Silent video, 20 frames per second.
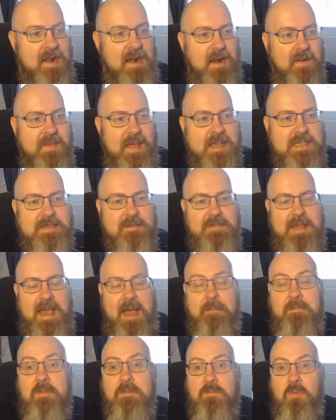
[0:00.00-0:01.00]
And that's something that
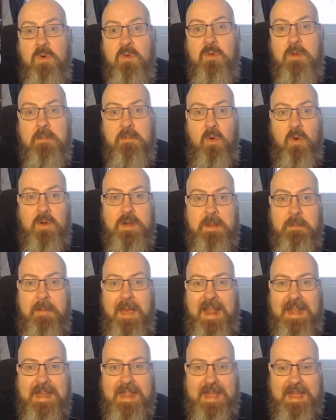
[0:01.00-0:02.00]
happens more and more
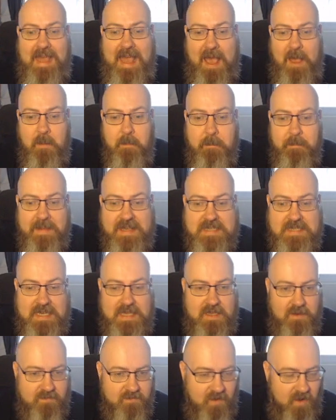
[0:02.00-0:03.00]
depending how busy
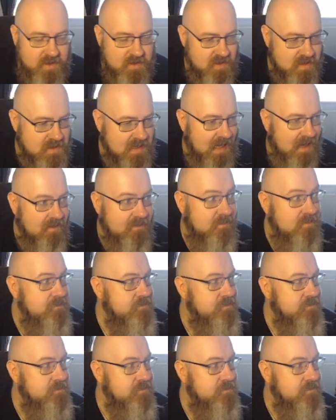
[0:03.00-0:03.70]
you find yourself.